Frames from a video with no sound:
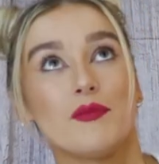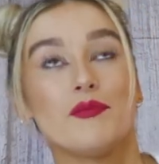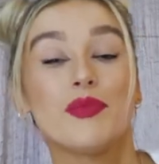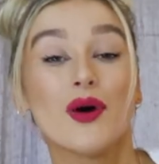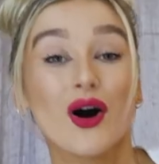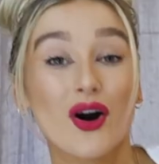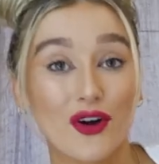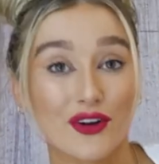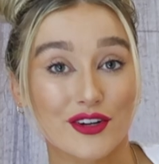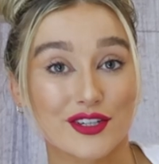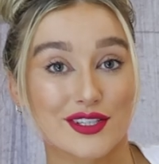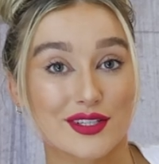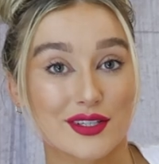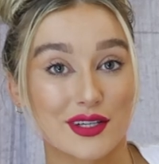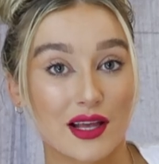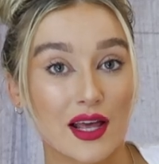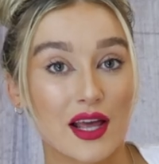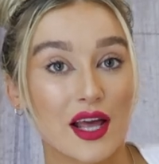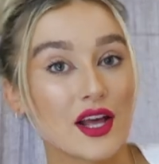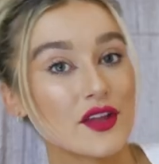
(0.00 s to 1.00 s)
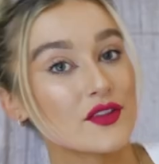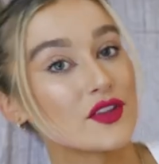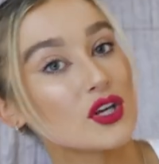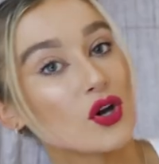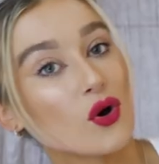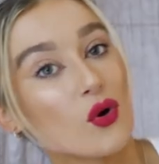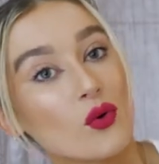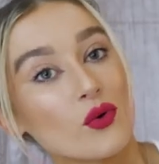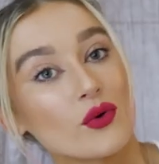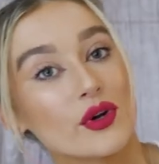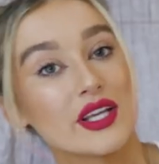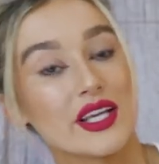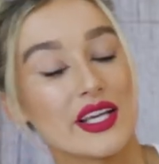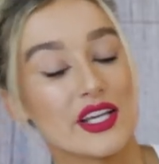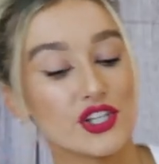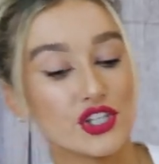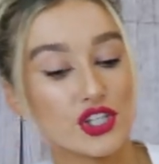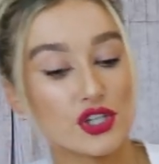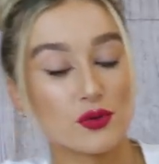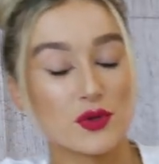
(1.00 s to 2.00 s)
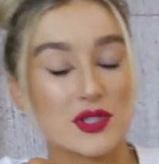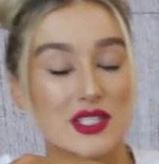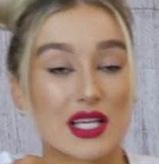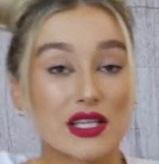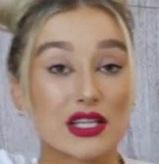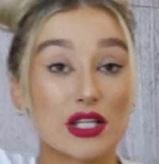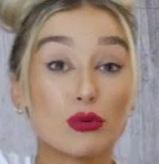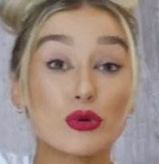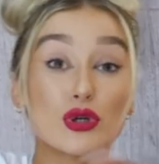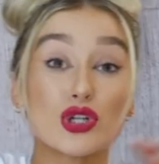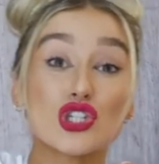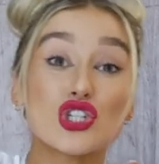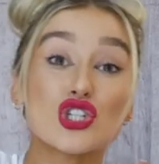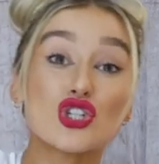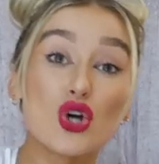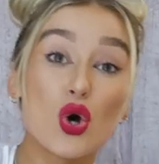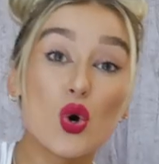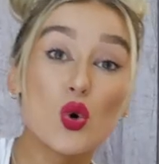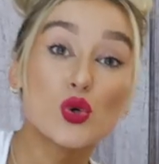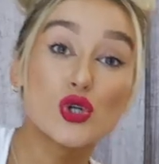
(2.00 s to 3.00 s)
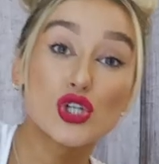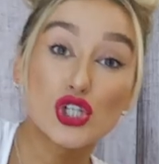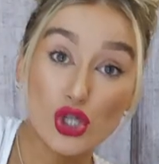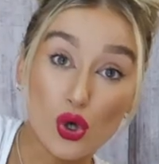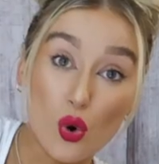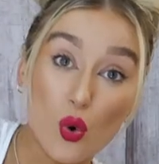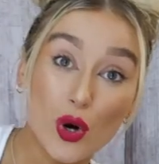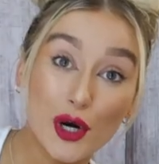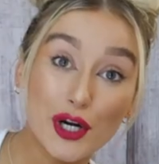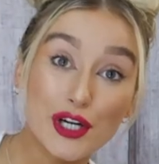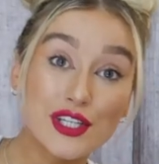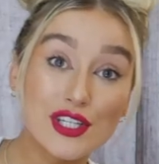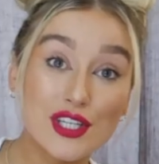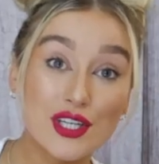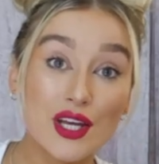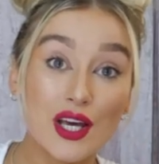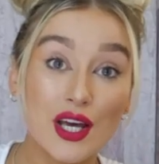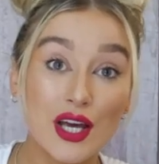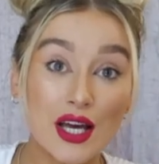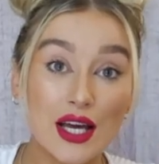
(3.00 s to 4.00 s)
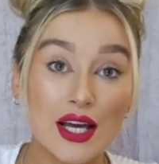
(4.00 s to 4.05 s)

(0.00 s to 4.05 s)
But the only issue was that they were so short.